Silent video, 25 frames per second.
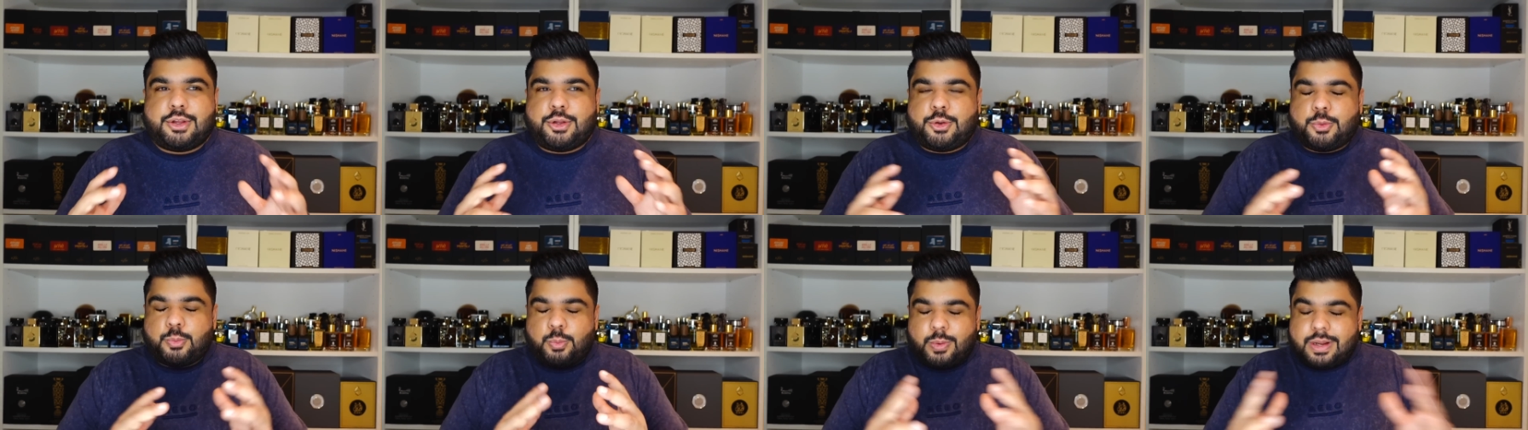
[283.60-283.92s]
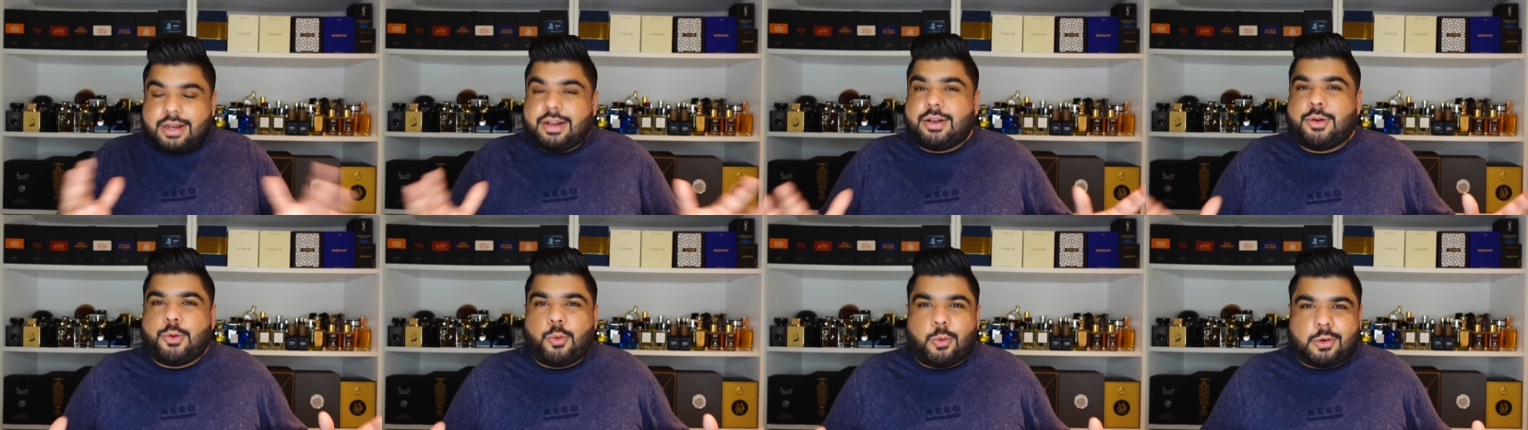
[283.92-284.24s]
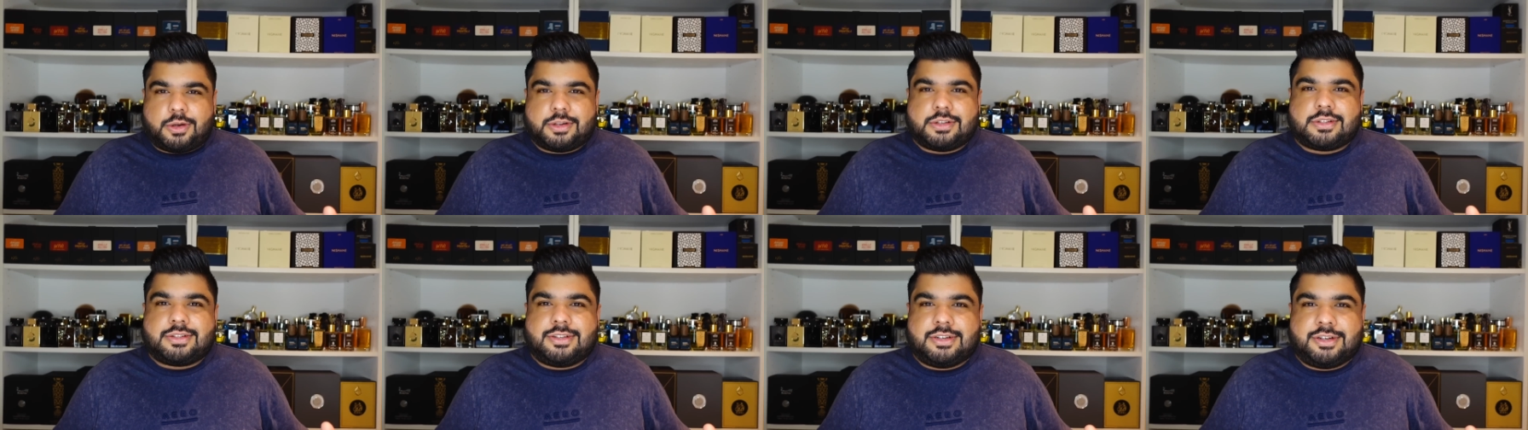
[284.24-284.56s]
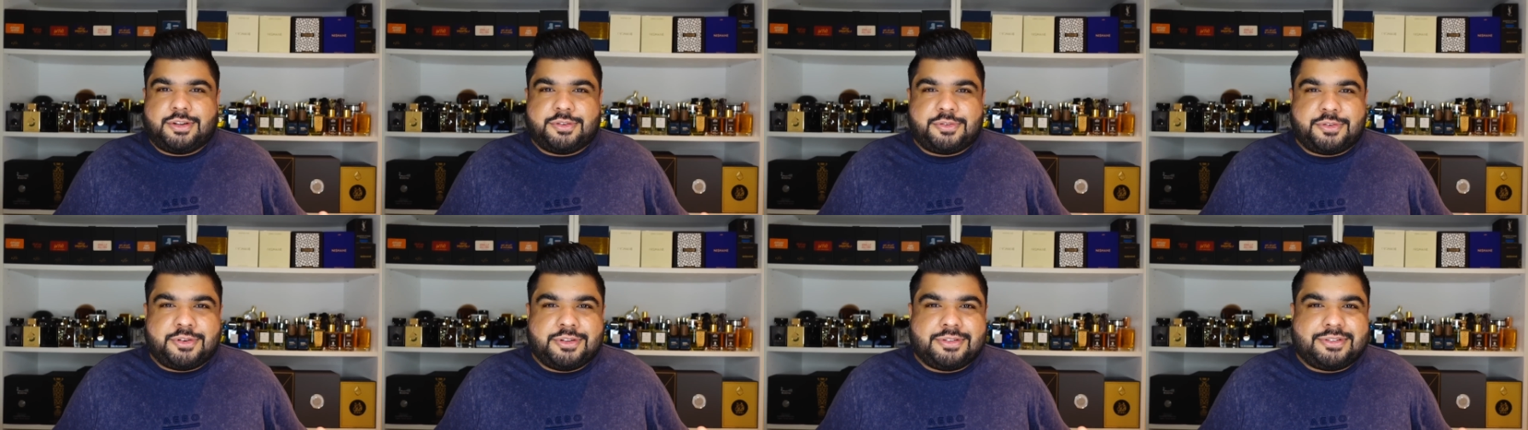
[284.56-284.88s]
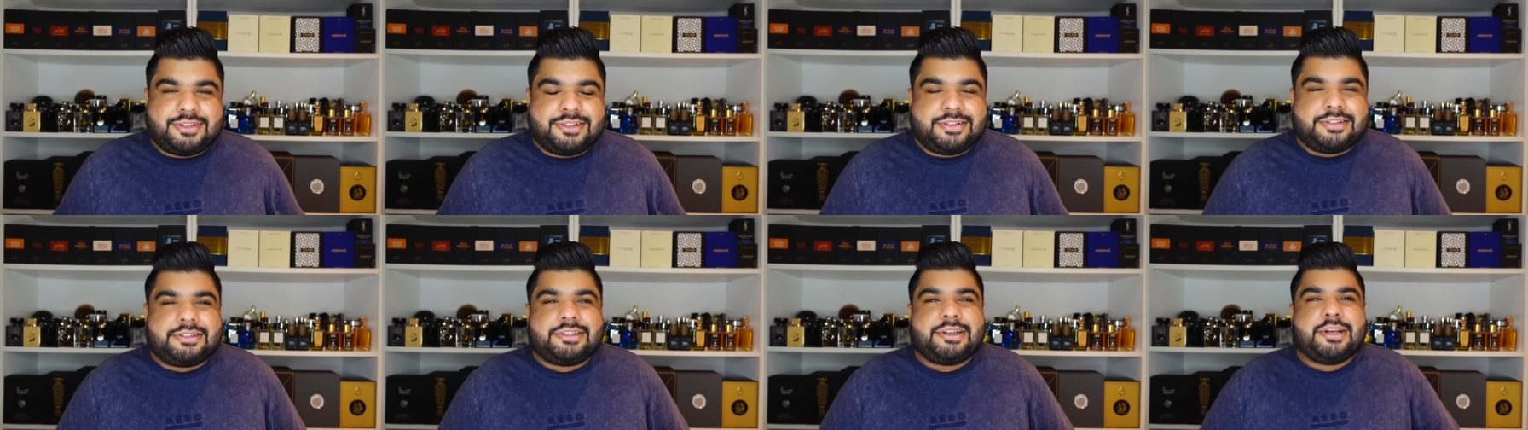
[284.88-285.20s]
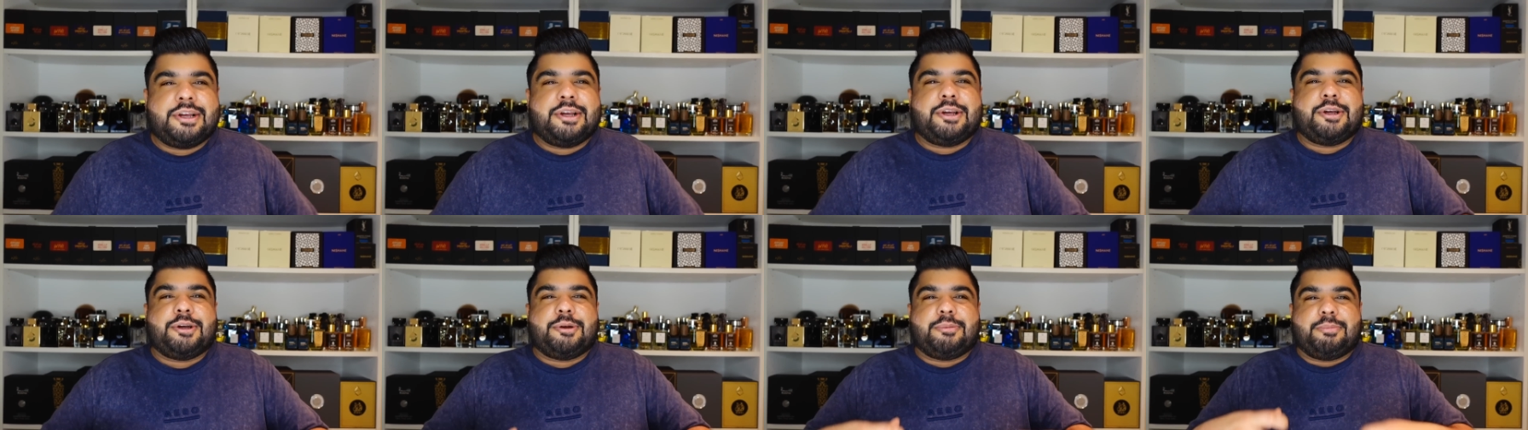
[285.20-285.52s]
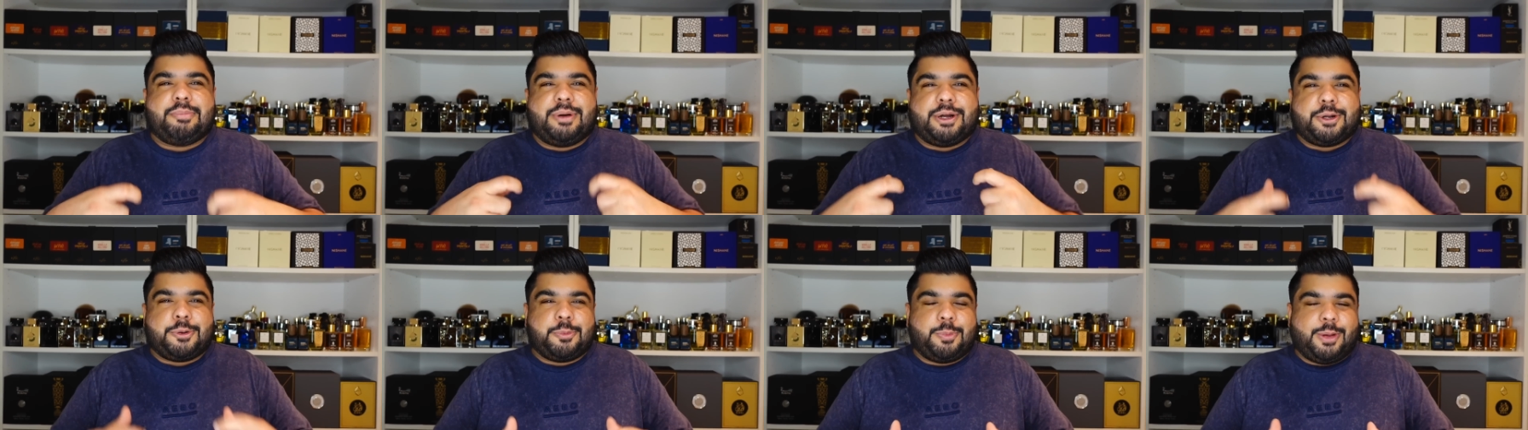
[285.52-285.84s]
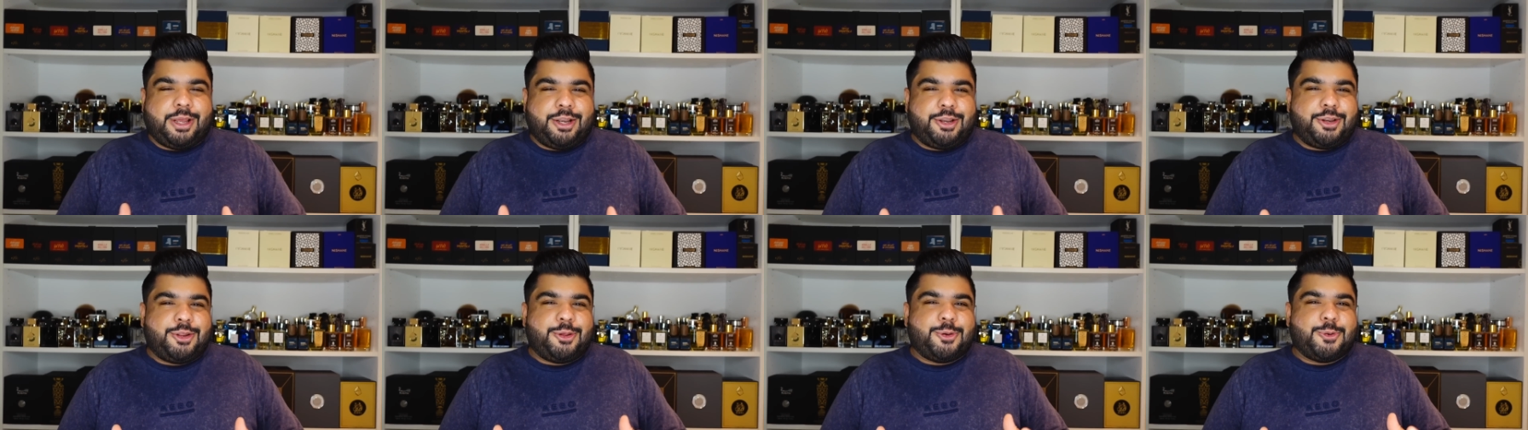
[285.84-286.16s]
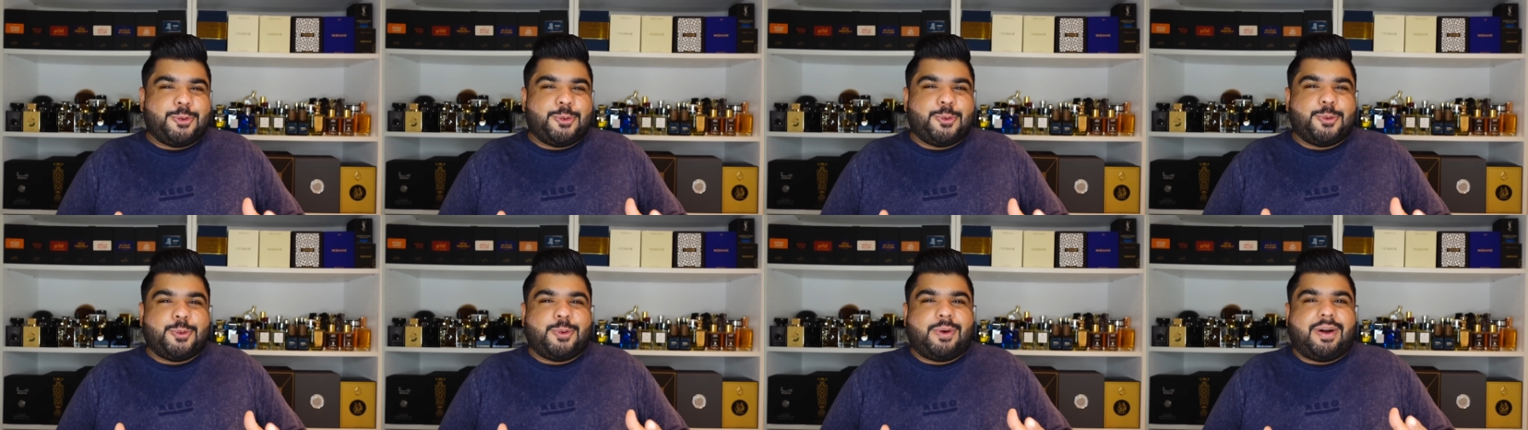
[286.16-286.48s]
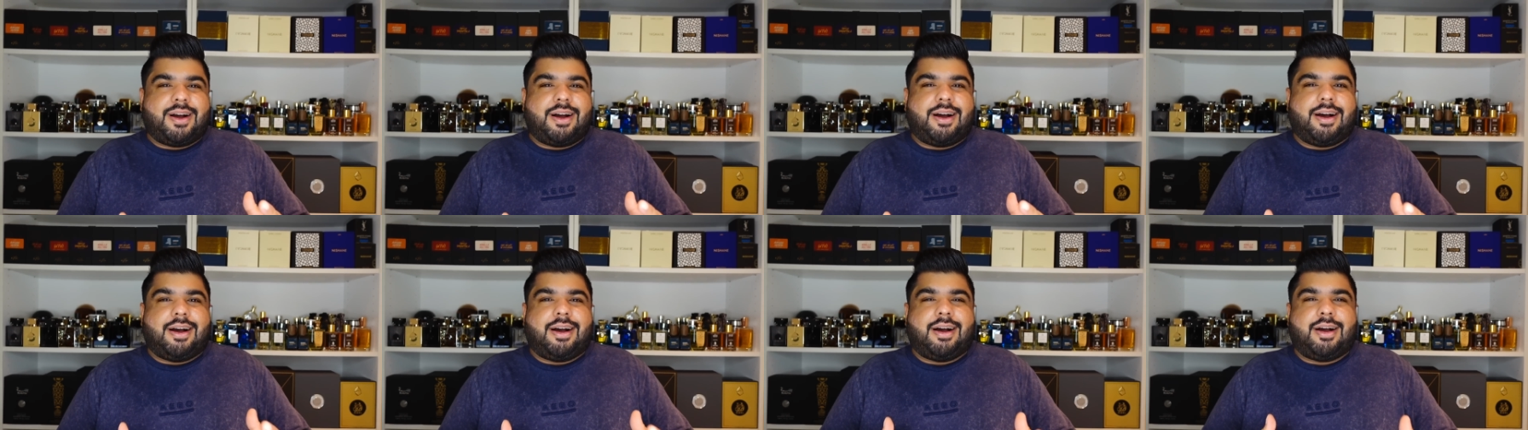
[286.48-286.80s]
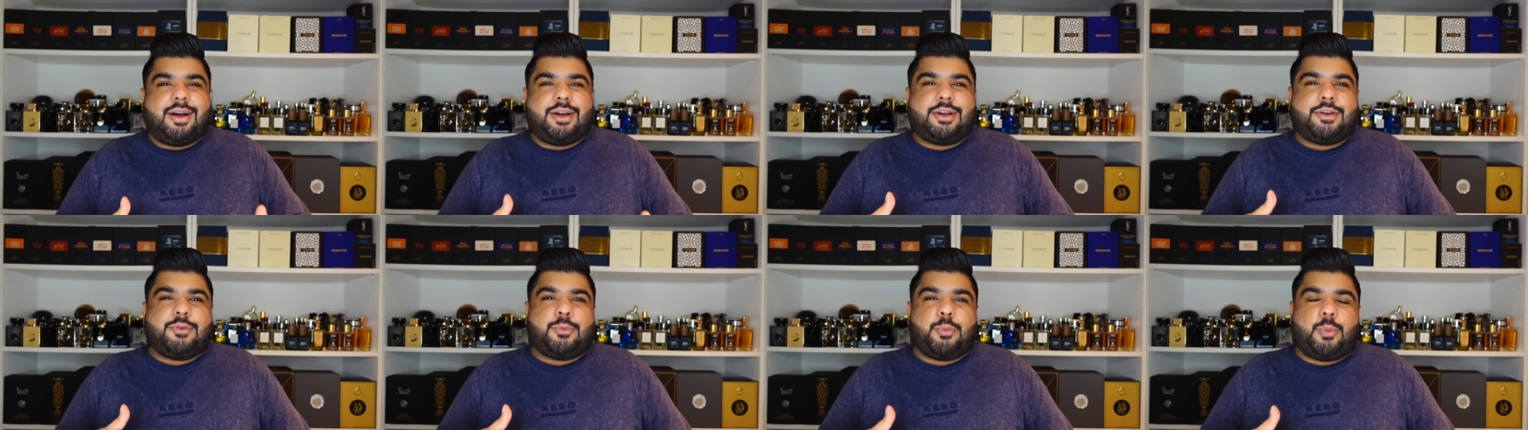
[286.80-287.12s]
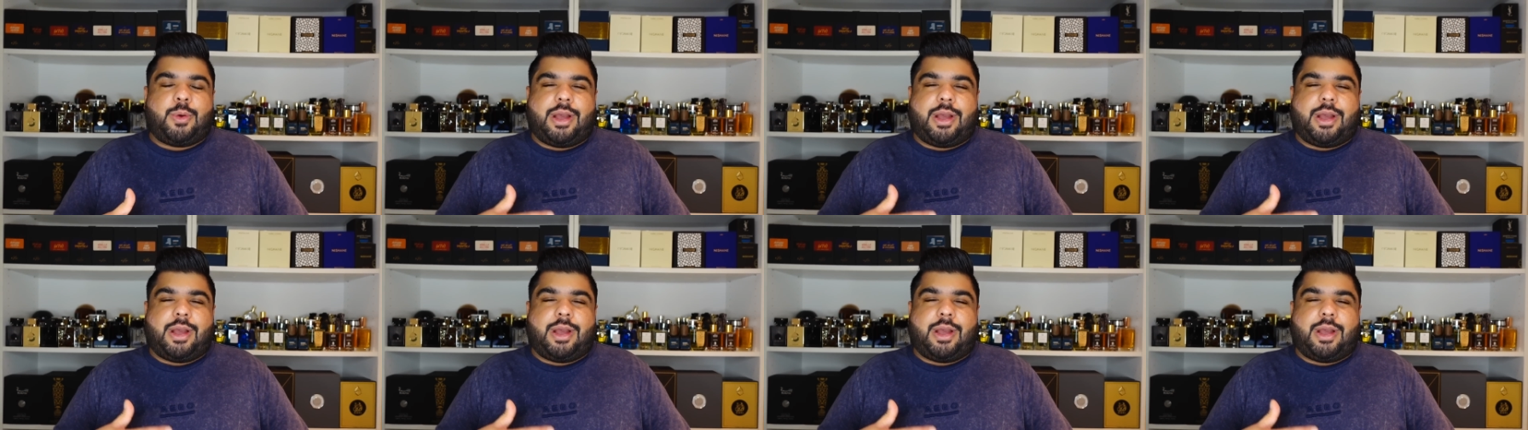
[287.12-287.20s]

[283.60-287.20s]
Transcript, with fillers: you will notice the differences, but when you uh,